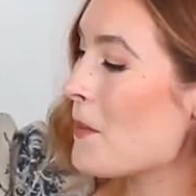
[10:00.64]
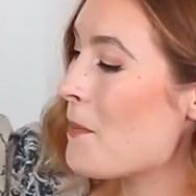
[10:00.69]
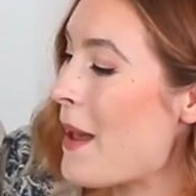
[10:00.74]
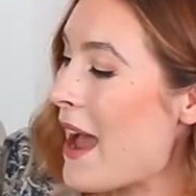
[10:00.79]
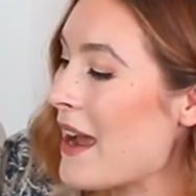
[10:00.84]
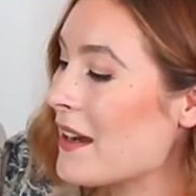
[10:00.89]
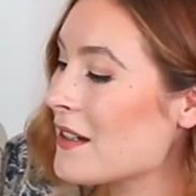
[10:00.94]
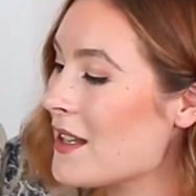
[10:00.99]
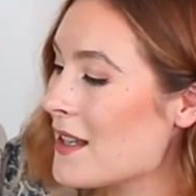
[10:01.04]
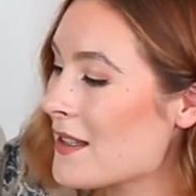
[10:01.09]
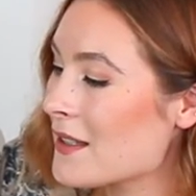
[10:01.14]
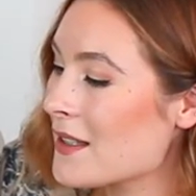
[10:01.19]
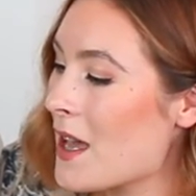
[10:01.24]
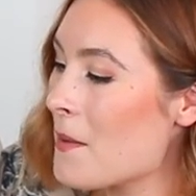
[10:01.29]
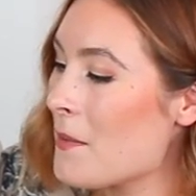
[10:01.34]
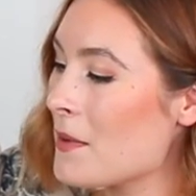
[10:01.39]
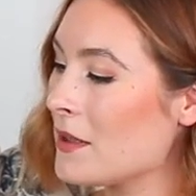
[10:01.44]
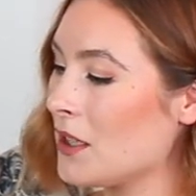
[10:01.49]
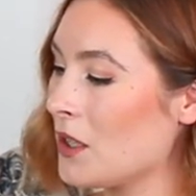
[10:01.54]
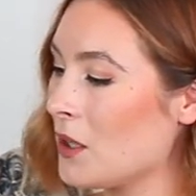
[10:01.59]
The back does
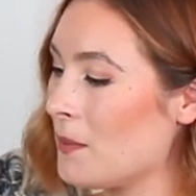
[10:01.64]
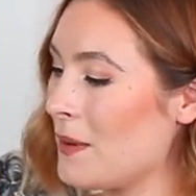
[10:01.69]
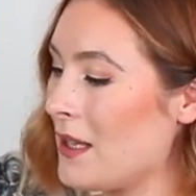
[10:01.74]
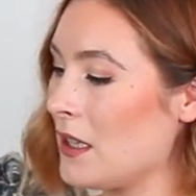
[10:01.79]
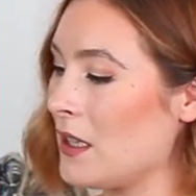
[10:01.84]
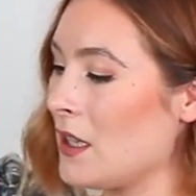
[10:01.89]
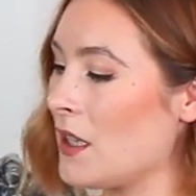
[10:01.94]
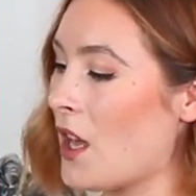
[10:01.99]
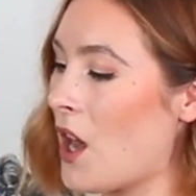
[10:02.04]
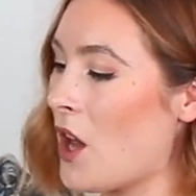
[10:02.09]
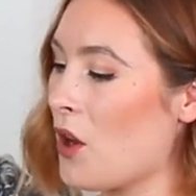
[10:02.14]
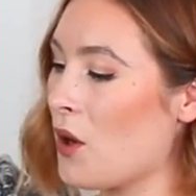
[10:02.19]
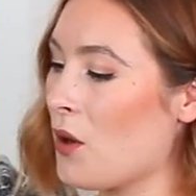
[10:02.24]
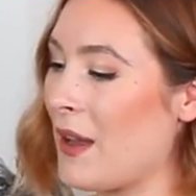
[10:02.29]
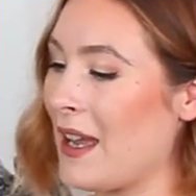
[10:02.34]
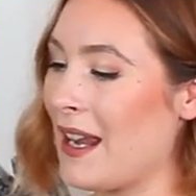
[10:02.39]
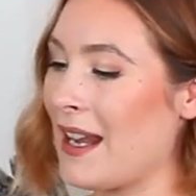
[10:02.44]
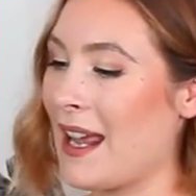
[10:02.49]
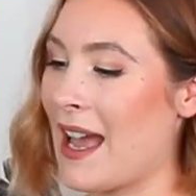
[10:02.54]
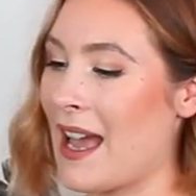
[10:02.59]
come a little bit
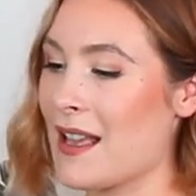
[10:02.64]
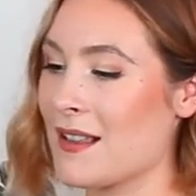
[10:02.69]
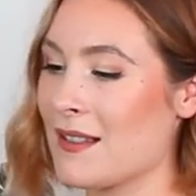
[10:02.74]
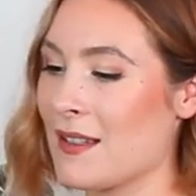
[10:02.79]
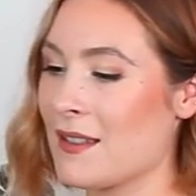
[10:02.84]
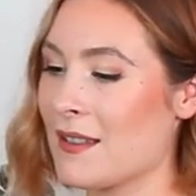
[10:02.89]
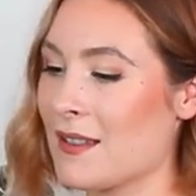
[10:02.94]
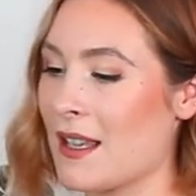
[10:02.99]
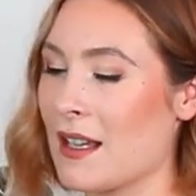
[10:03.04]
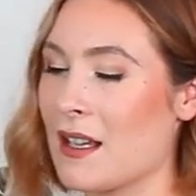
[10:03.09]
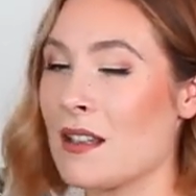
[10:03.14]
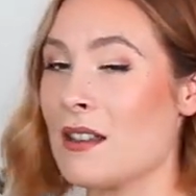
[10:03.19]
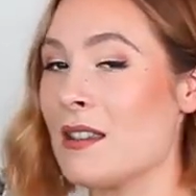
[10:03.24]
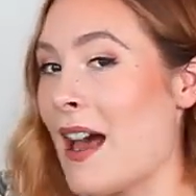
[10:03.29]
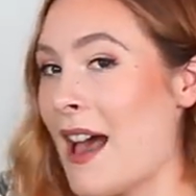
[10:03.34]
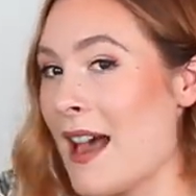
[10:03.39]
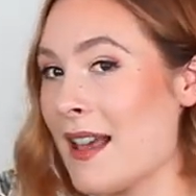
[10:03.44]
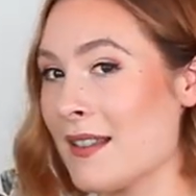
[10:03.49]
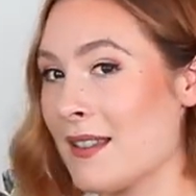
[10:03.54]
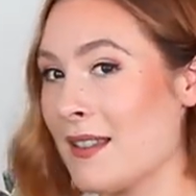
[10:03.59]
low, and it has this like
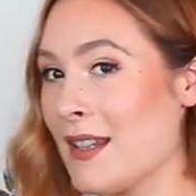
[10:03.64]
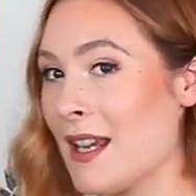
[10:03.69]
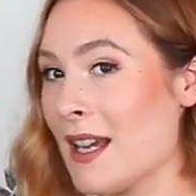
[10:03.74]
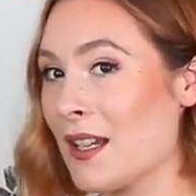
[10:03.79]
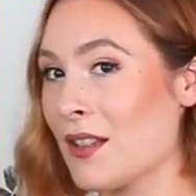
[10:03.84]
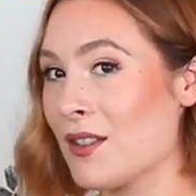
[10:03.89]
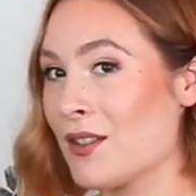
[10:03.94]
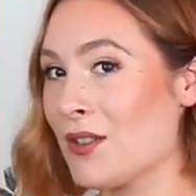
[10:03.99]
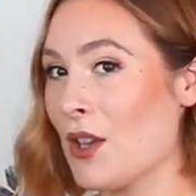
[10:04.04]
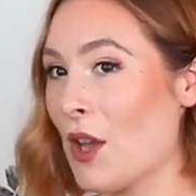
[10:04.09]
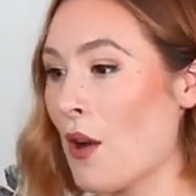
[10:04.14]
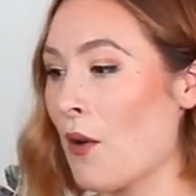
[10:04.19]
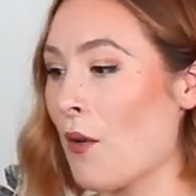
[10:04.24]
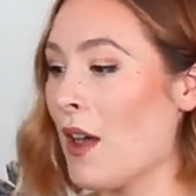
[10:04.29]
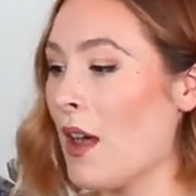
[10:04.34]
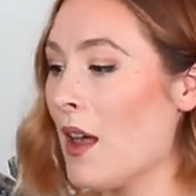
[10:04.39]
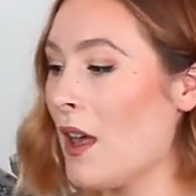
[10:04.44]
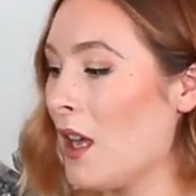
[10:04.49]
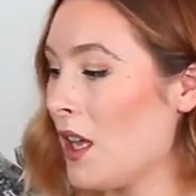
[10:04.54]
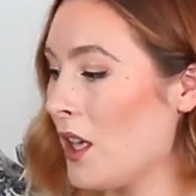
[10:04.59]
elastic, so
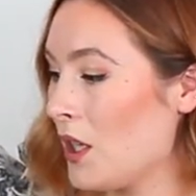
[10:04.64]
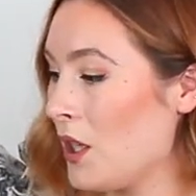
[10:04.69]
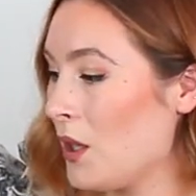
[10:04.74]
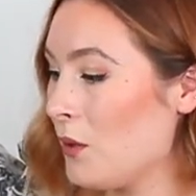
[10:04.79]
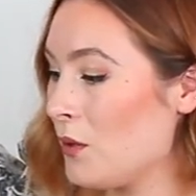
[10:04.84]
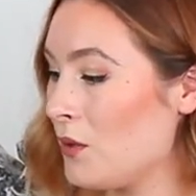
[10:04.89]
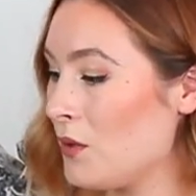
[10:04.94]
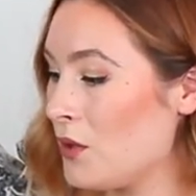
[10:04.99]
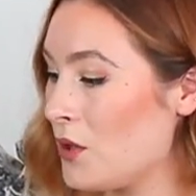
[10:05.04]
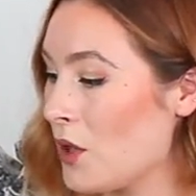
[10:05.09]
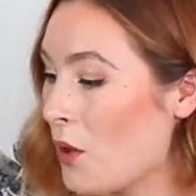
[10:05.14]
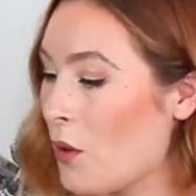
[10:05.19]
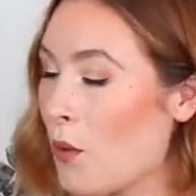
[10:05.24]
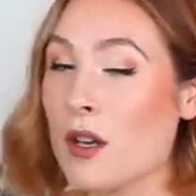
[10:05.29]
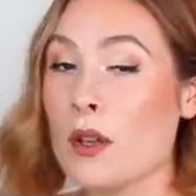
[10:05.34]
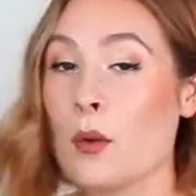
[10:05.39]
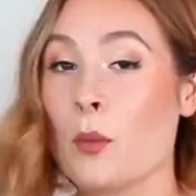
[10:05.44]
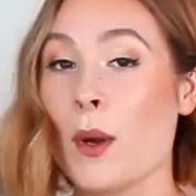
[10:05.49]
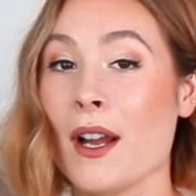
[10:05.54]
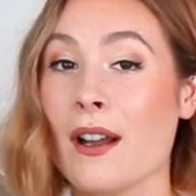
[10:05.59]
you don't
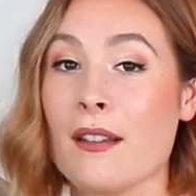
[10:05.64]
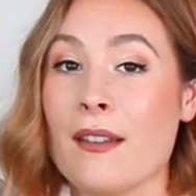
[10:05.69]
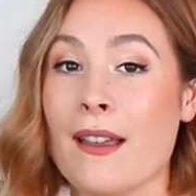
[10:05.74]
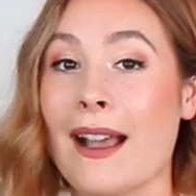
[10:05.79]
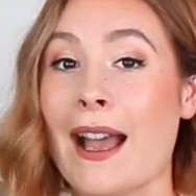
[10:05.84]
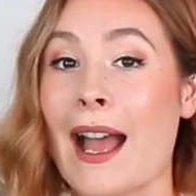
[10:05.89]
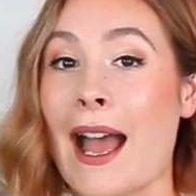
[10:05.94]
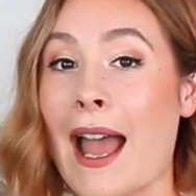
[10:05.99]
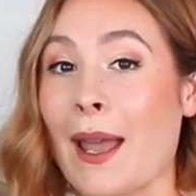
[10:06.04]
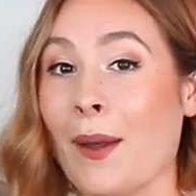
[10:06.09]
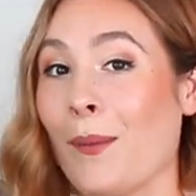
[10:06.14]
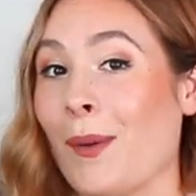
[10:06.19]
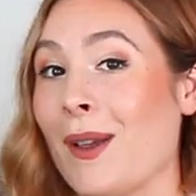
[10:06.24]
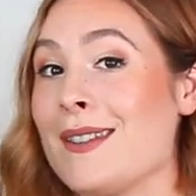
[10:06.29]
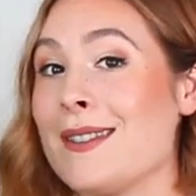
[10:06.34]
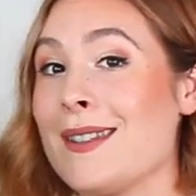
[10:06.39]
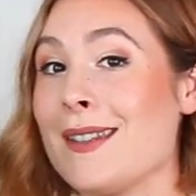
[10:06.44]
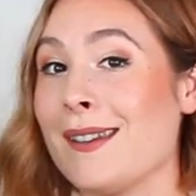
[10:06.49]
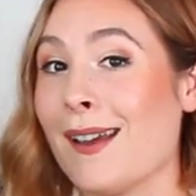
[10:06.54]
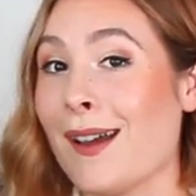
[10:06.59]
want to wear like
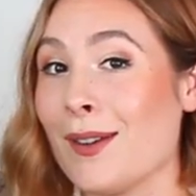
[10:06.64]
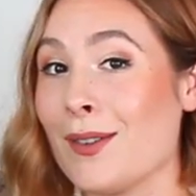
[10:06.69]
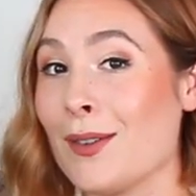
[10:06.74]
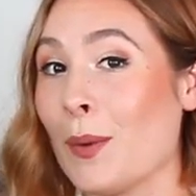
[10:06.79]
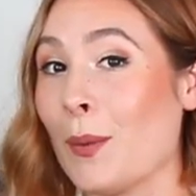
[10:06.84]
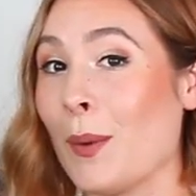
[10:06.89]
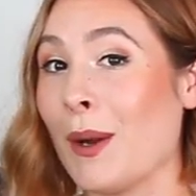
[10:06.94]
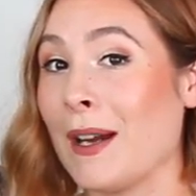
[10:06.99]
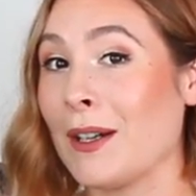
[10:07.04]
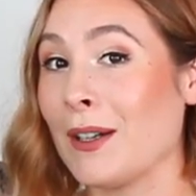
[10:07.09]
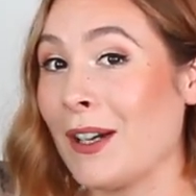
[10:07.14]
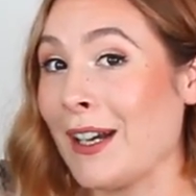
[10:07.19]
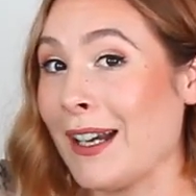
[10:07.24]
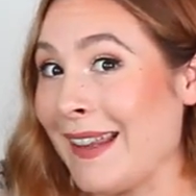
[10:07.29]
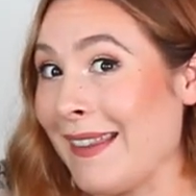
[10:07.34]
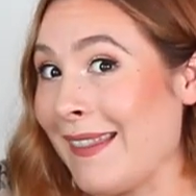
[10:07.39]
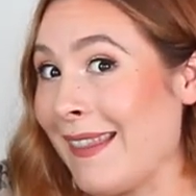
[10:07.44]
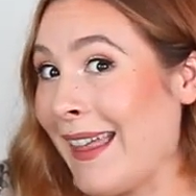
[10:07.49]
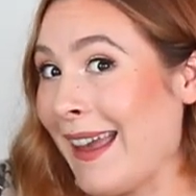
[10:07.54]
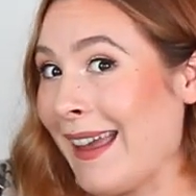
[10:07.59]
high-waisted underwear or
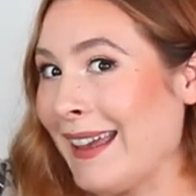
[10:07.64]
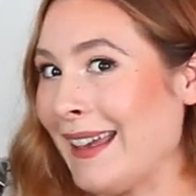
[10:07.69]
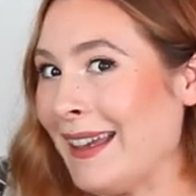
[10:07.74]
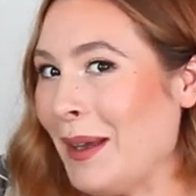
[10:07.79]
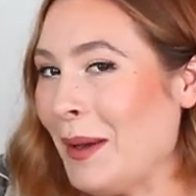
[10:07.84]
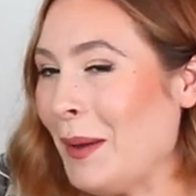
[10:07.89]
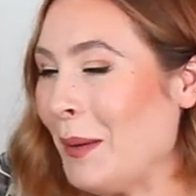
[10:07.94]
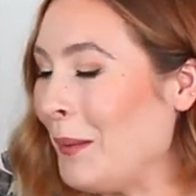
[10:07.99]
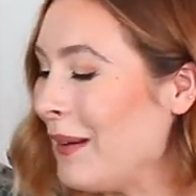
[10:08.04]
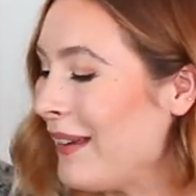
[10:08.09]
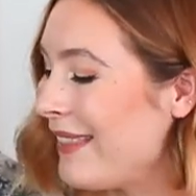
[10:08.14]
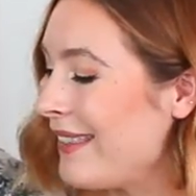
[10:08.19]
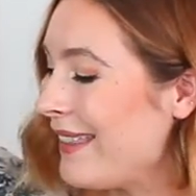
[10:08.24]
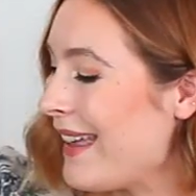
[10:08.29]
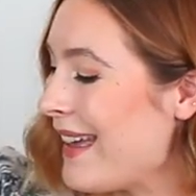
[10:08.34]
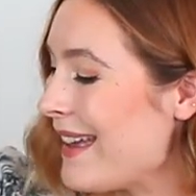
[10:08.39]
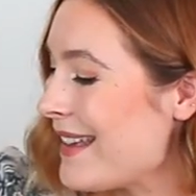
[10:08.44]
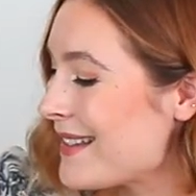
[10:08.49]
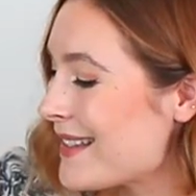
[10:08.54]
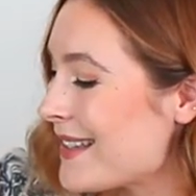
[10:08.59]
anything with
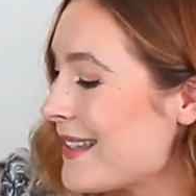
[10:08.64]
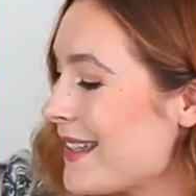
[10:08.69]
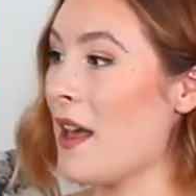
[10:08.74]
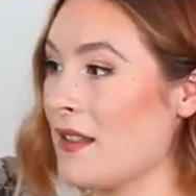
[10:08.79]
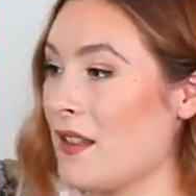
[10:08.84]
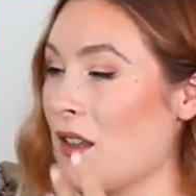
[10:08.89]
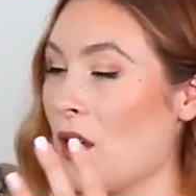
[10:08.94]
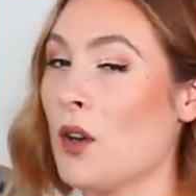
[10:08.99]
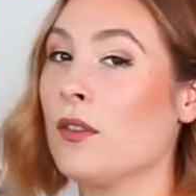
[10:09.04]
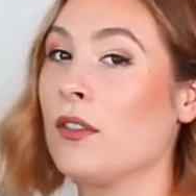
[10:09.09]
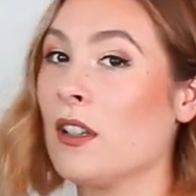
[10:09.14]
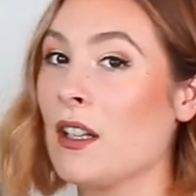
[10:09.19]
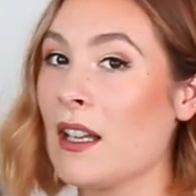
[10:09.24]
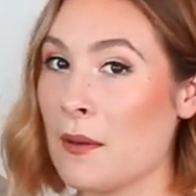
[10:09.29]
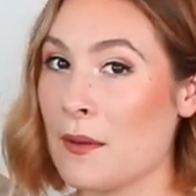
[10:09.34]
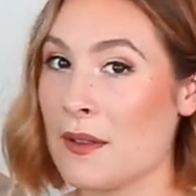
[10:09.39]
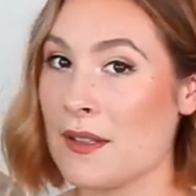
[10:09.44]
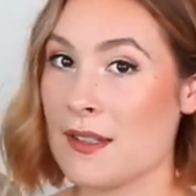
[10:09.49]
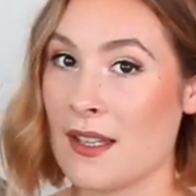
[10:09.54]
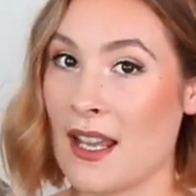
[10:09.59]
this. But overall,
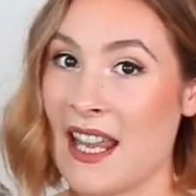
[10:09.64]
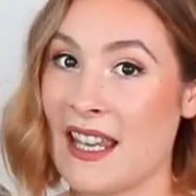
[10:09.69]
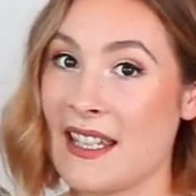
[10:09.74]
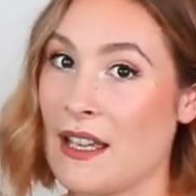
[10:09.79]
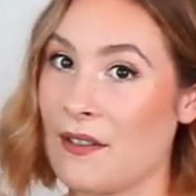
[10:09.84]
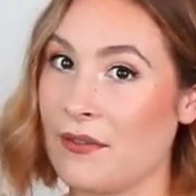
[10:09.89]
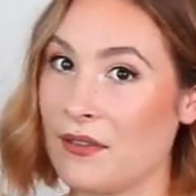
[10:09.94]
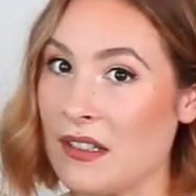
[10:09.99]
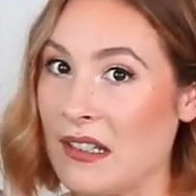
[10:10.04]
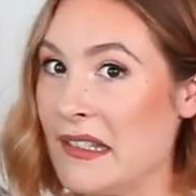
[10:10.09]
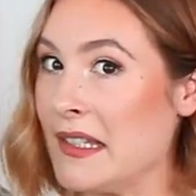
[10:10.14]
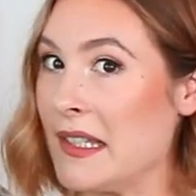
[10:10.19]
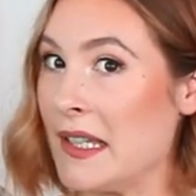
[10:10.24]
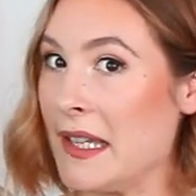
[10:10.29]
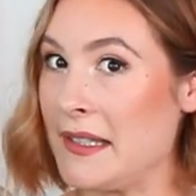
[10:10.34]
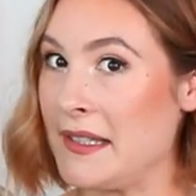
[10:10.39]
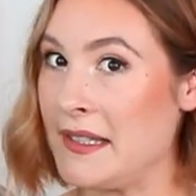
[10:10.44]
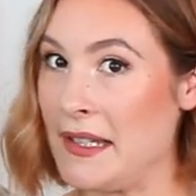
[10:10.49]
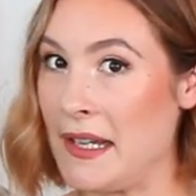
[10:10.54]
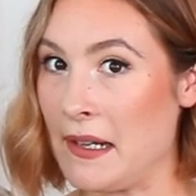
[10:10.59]
I would say definitely
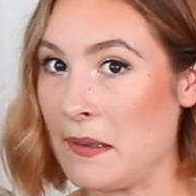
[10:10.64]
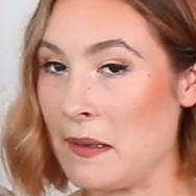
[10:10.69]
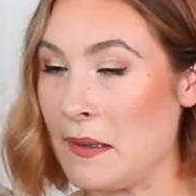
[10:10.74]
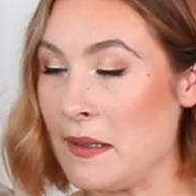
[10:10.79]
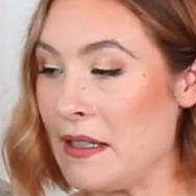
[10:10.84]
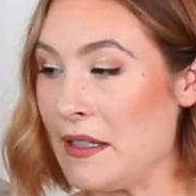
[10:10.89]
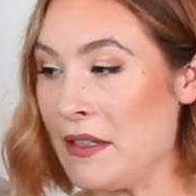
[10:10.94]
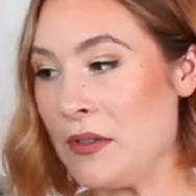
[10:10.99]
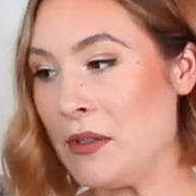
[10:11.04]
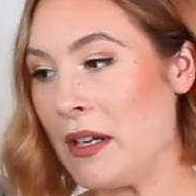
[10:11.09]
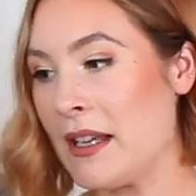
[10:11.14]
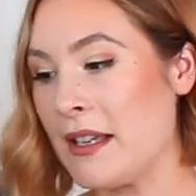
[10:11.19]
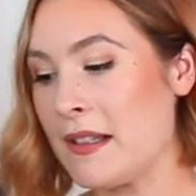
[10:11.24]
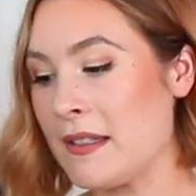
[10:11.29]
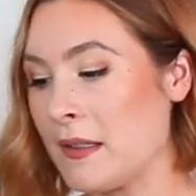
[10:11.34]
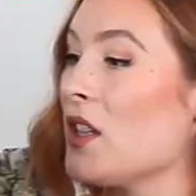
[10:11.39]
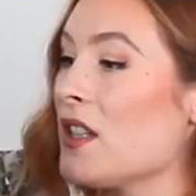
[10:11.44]
size down in this dress.